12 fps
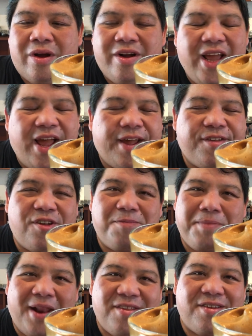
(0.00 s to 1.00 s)
Yeah, it's just
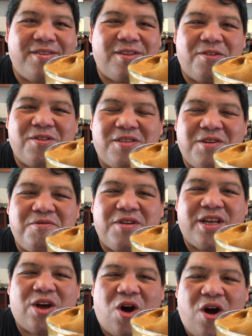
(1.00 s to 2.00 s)
pleasant. There's nothing
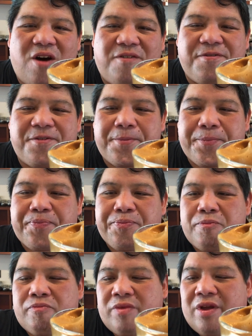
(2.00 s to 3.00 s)
really off.
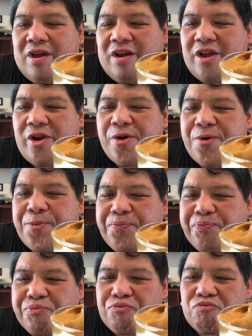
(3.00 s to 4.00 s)
You know,
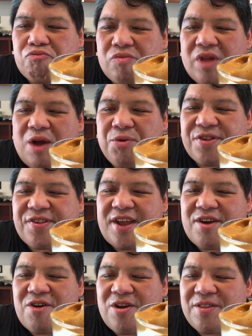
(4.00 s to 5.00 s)
I was
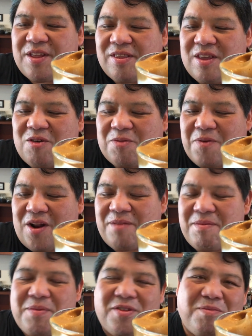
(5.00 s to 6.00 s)
saying earlier that there's probably
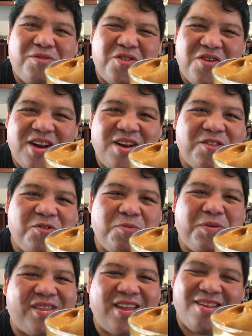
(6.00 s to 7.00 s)
maybe some dirtiness to it,
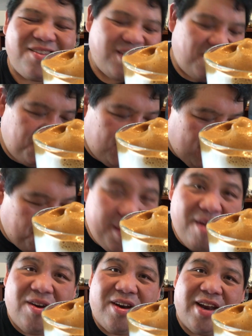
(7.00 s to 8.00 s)
but that's not really
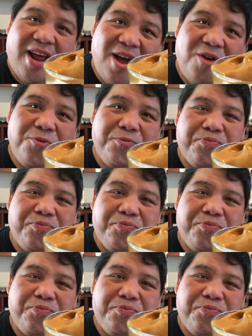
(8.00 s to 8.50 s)
apparent now.